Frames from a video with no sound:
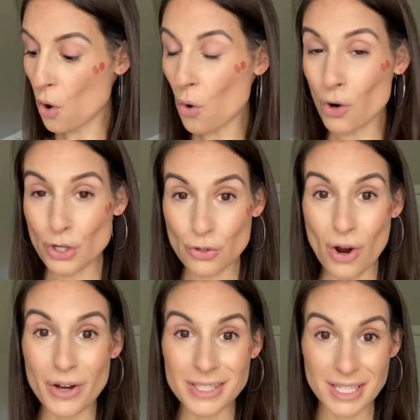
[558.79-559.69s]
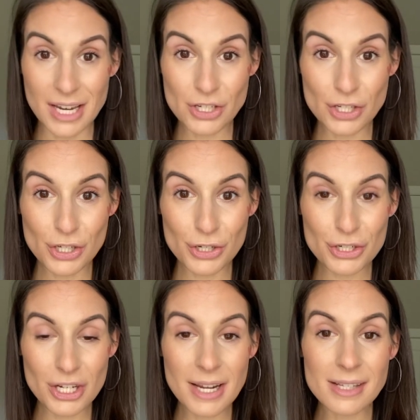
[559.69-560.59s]
or draw attention to your
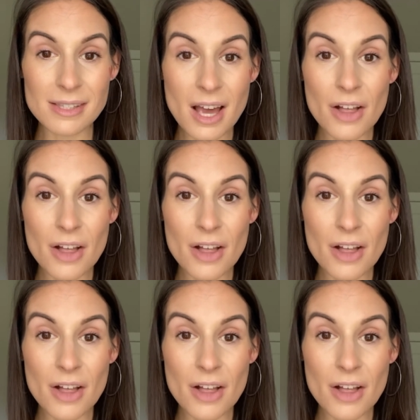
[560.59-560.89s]
cheeks,